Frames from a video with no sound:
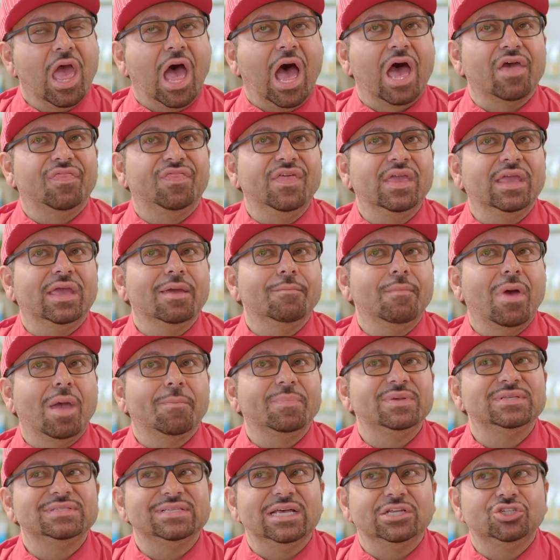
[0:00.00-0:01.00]
I think it might
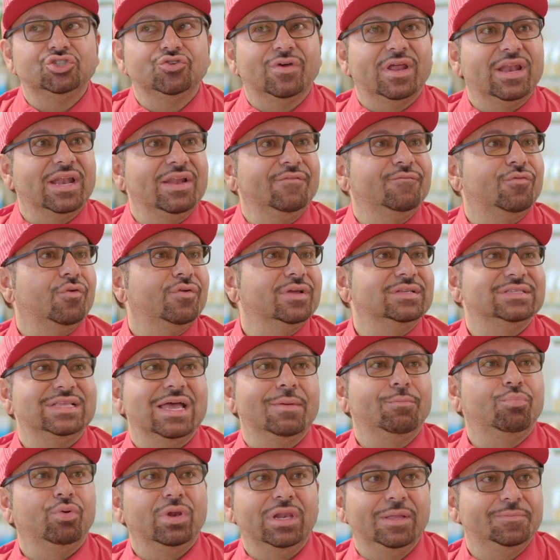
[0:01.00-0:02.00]
be saturated in, for
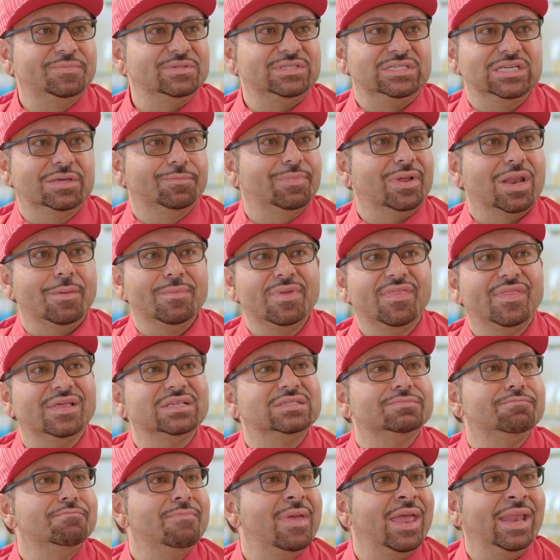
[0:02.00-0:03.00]
example, lipstick, but I mean,
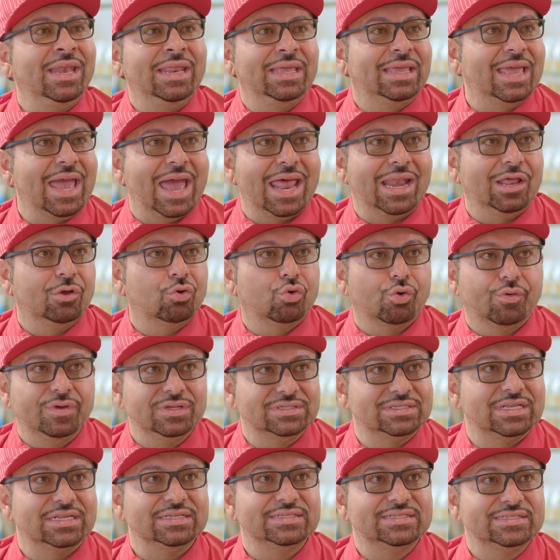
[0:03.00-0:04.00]
there's many
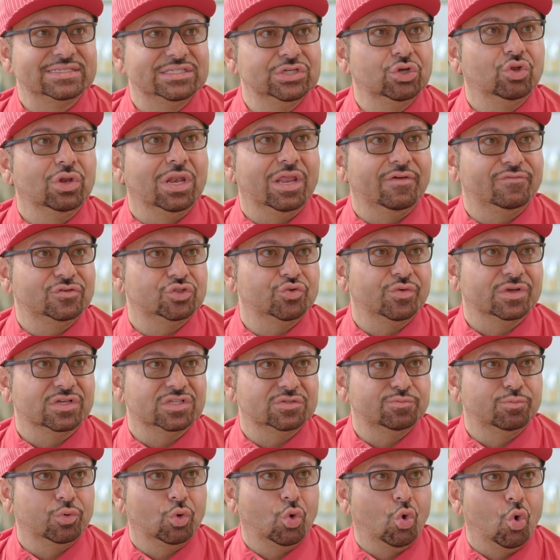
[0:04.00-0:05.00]
categories that are still left to
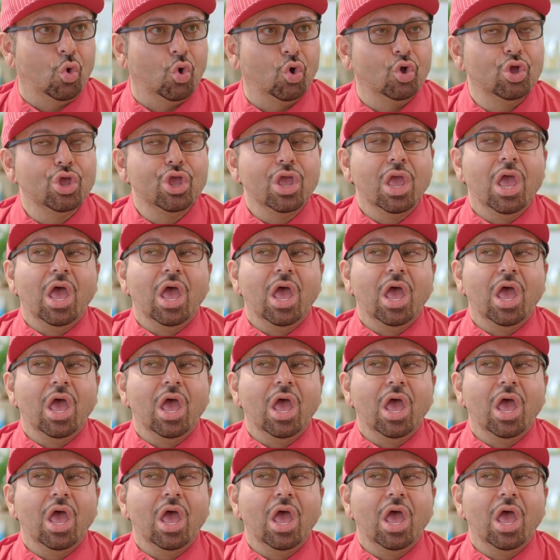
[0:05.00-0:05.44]
explore,